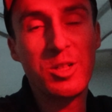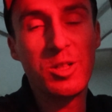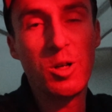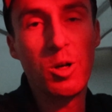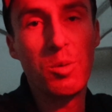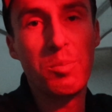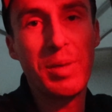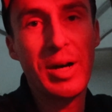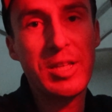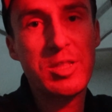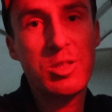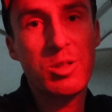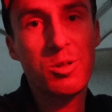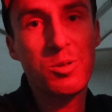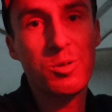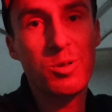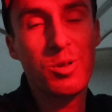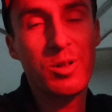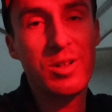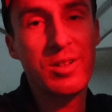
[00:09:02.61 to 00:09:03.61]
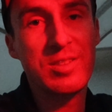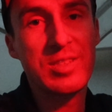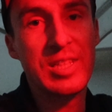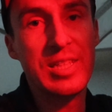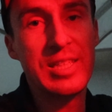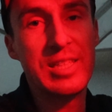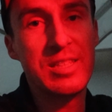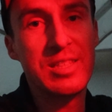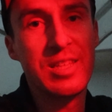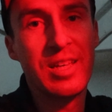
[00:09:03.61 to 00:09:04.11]
your own bicycle tours,
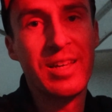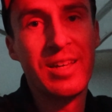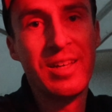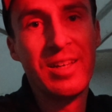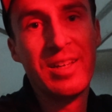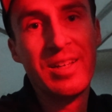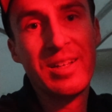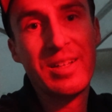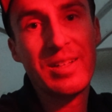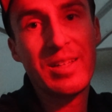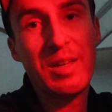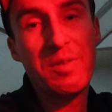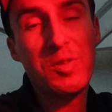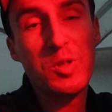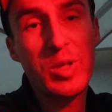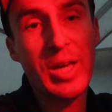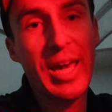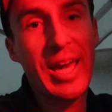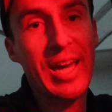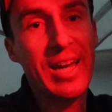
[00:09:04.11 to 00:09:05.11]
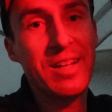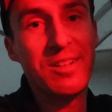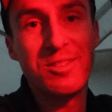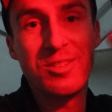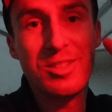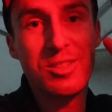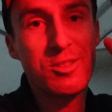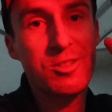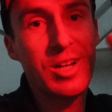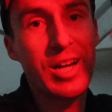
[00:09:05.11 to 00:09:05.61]
is if you can,
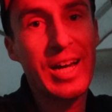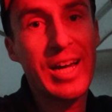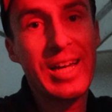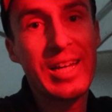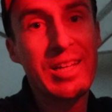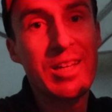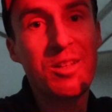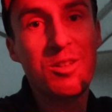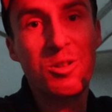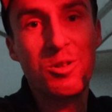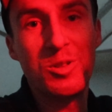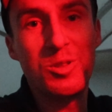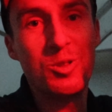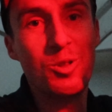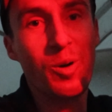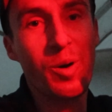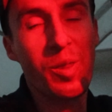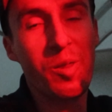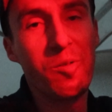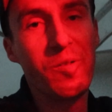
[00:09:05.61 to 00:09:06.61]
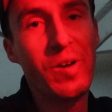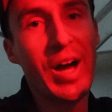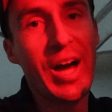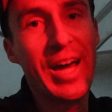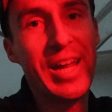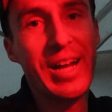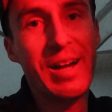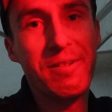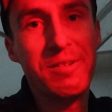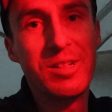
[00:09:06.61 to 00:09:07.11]
just try to enjoy the
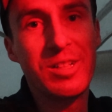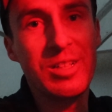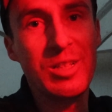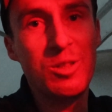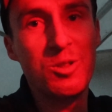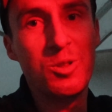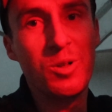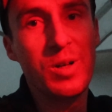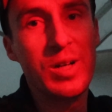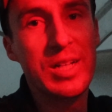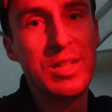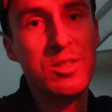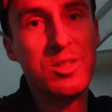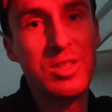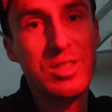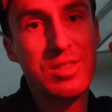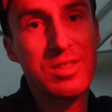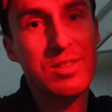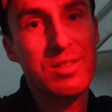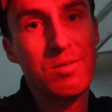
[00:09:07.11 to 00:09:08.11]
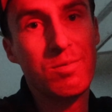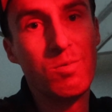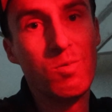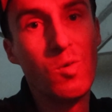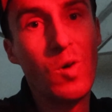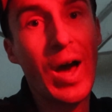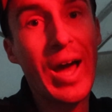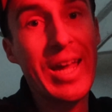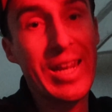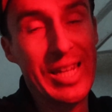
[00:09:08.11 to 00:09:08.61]
ride. I really enjoyed just
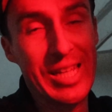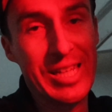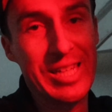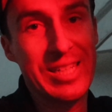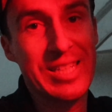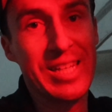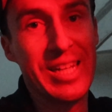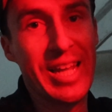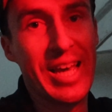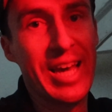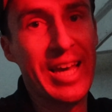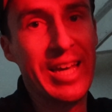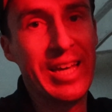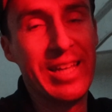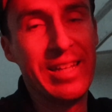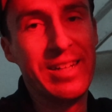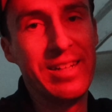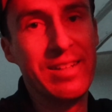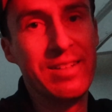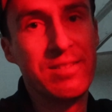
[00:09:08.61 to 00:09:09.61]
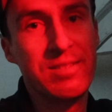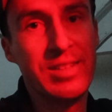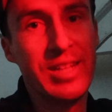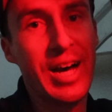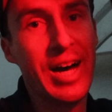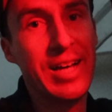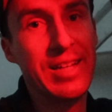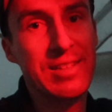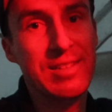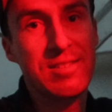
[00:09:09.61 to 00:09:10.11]
riding today and
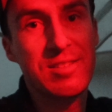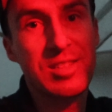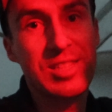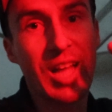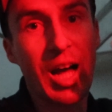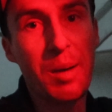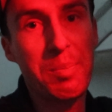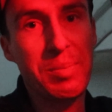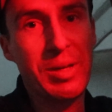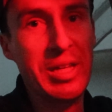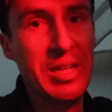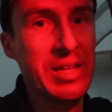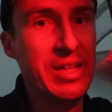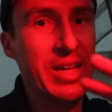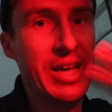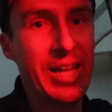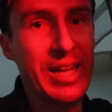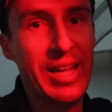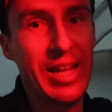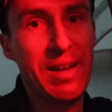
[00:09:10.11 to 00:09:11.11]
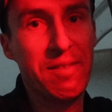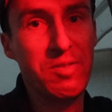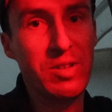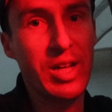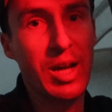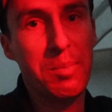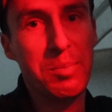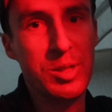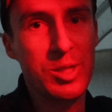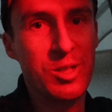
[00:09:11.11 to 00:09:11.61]
not stopping at every
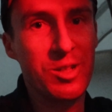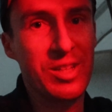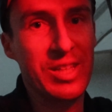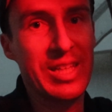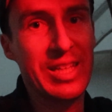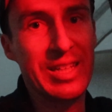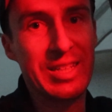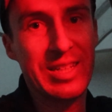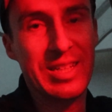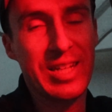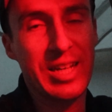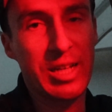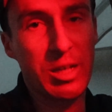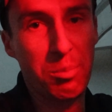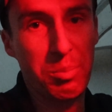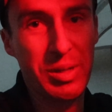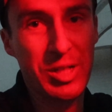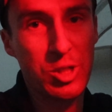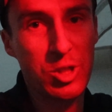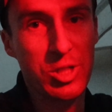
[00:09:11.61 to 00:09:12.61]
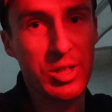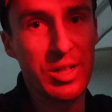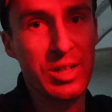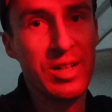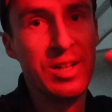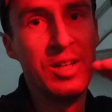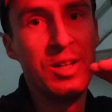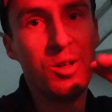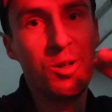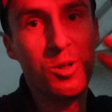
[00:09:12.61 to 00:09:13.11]
opportunity to take a picture
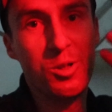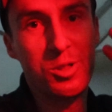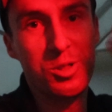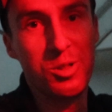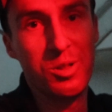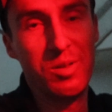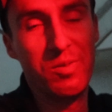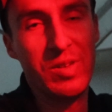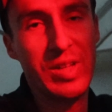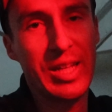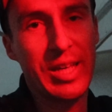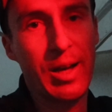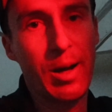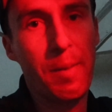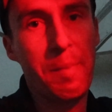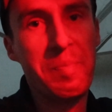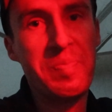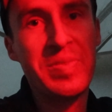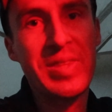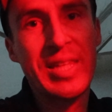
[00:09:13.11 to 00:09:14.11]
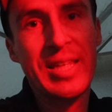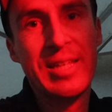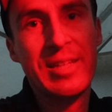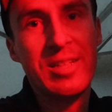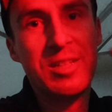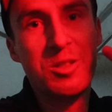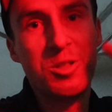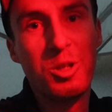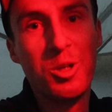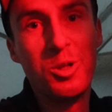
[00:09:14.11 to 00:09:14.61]
or shoot a video.
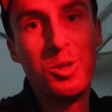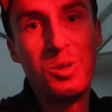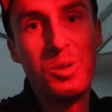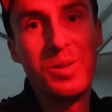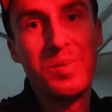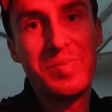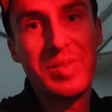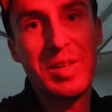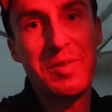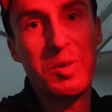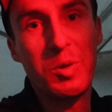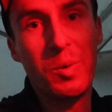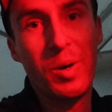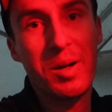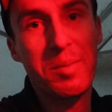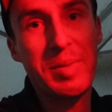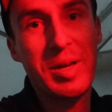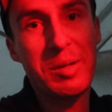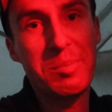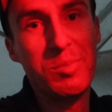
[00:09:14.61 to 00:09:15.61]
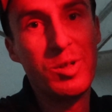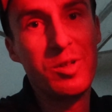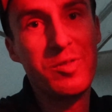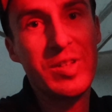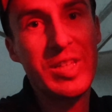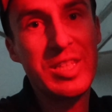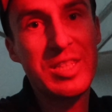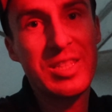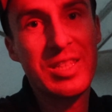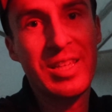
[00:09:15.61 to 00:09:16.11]
2, if you want to make
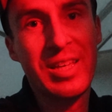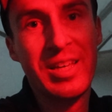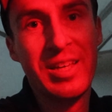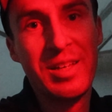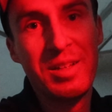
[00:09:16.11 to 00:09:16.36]
movies,